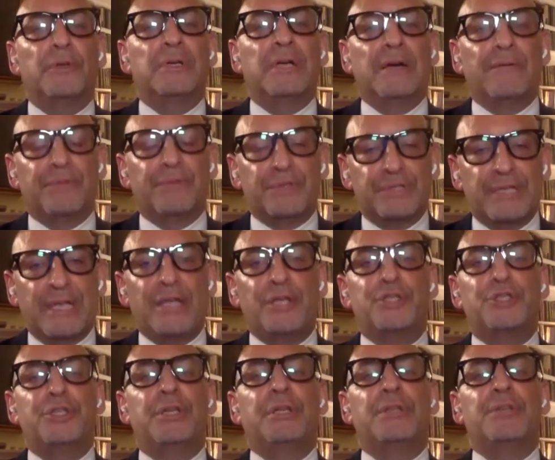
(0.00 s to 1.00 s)

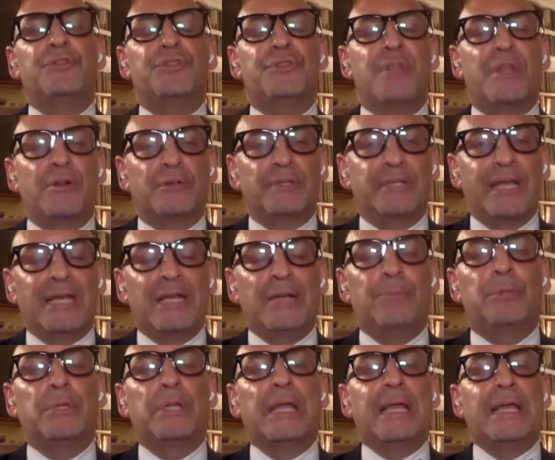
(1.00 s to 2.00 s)
conversations that are
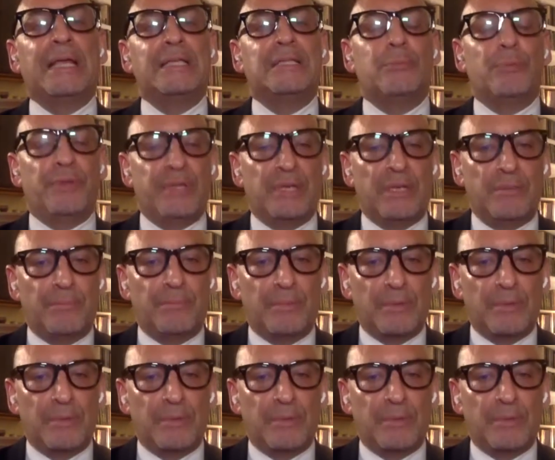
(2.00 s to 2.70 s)
taking place within